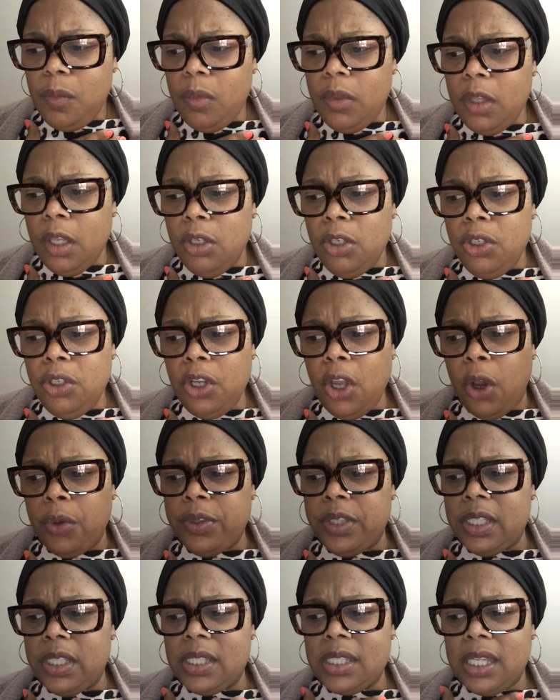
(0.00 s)
you know,
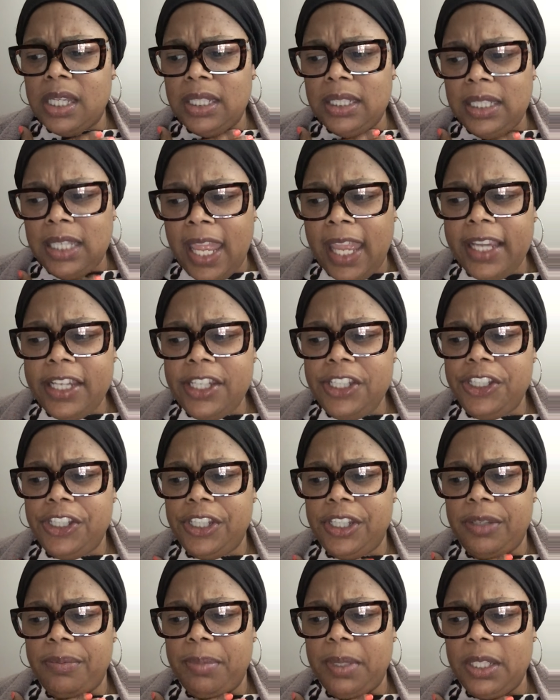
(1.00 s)
this
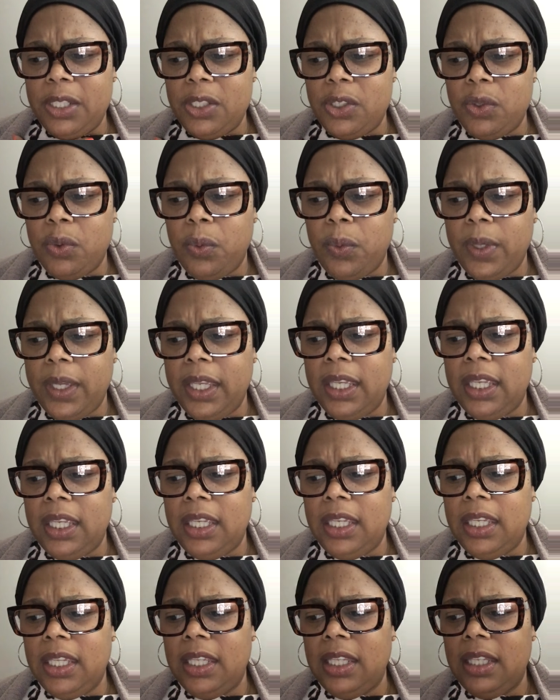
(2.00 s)
connection
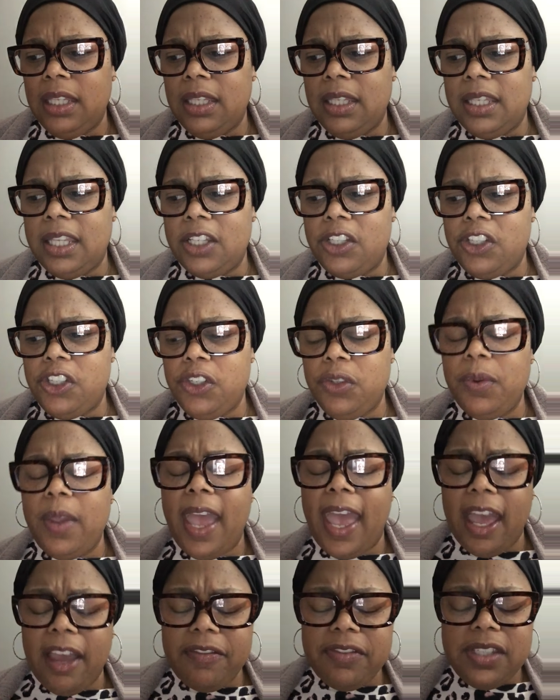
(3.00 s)
between that you have